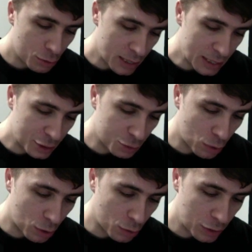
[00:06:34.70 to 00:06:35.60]
is
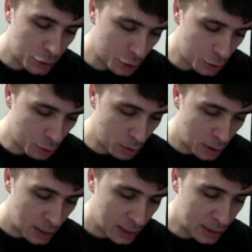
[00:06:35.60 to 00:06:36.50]
we're going to
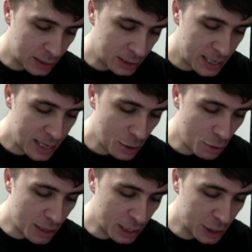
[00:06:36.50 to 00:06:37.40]
continue
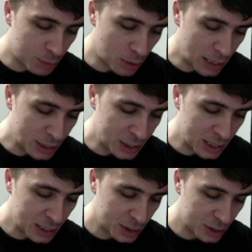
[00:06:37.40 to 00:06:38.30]
this
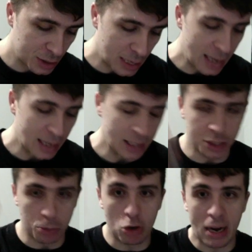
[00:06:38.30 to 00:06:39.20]
process,
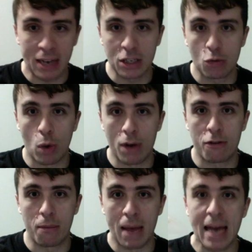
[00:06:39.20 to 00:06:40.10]
subtracting 1
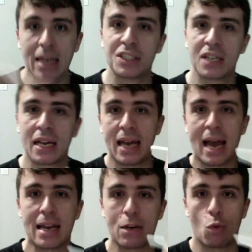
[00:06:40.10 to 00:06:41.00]
from x and
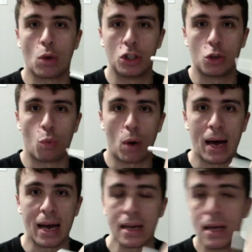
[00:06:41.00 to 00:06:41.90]
adding 1 to
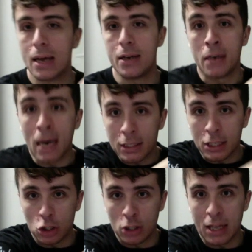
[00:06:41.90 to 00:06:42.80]
y, not
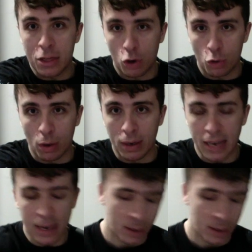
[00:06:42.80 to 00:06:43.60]
touching that third one yet,